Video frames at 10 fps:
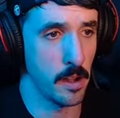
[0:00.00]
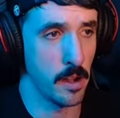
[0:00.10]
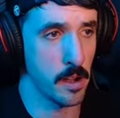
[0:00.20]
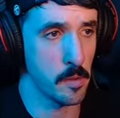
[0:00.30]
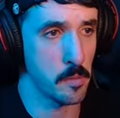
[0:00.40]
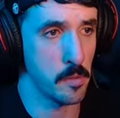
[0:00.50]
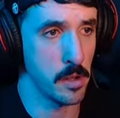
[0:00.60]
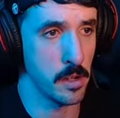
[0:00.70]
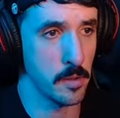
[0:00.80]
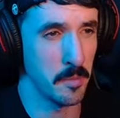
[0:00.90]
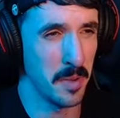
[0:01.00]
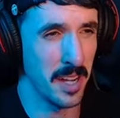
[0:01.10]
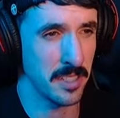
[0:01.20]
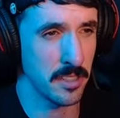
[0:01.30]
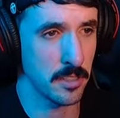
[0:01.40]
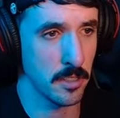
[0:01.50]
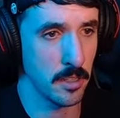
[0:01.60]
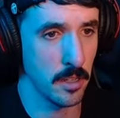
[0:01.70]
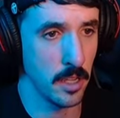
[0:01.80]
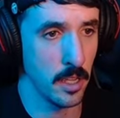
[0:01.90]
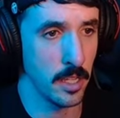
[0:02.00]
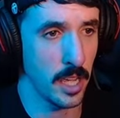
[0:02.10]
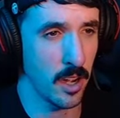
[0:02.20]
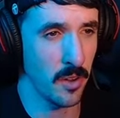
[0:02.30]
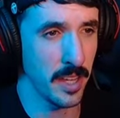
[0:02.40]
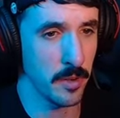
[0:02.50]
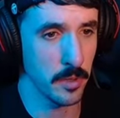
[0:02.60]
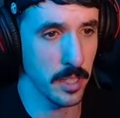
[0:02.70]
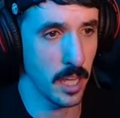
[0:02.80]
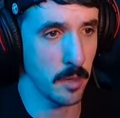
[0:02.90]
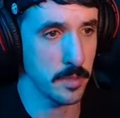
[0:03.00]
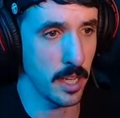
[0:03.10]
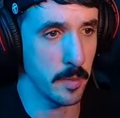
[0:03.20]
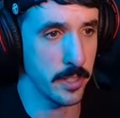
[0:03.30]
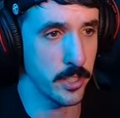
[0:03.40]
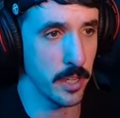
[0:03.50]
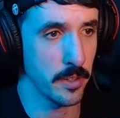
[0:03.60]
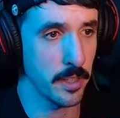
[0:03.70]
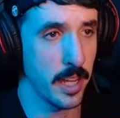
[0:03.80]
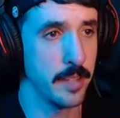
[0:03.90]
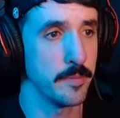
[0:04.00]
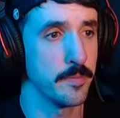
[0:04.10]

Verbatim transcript: Um, but yeah, all that really helps out my channel a lot.